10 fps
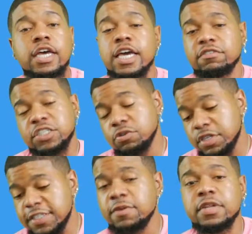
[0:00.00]
If she don't
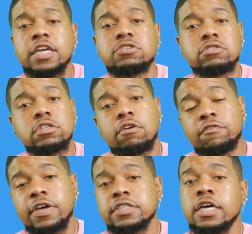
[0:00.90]
intimidate you to your
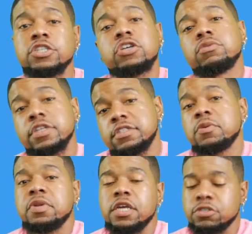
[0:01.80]
face, she gonna
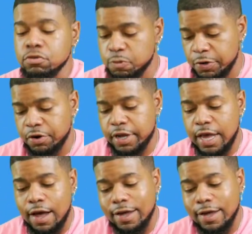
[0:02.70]
intimidate your spirit, guys.